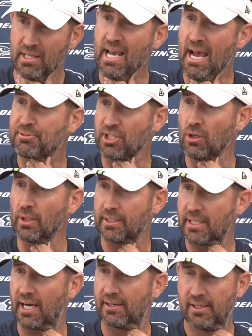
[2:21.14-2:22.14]
Yeah,
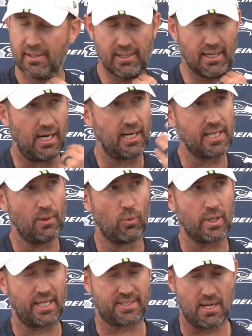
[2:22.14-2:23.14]
absolutely. Yeah. Again,
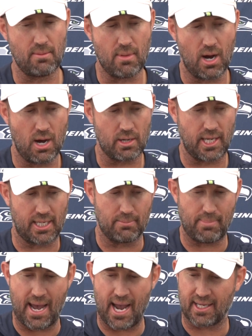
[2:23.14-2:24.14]
we'll get
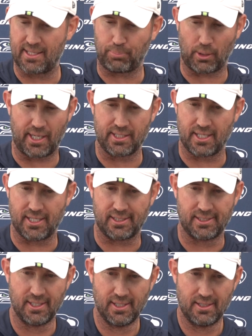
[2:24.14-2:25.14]
him back. He played
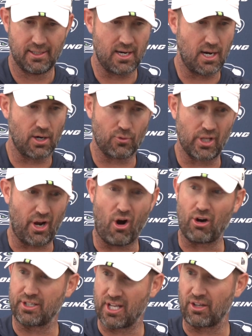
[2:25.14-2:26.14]
really
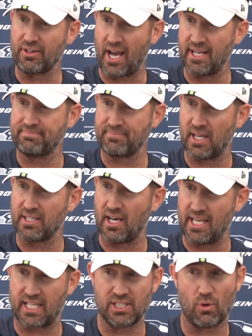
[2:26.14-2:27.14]
hard the other night, and
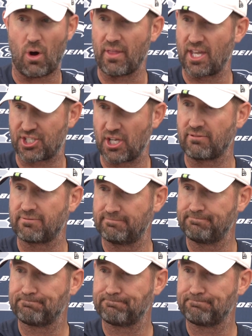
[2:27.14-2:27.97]
he can do all that stuff.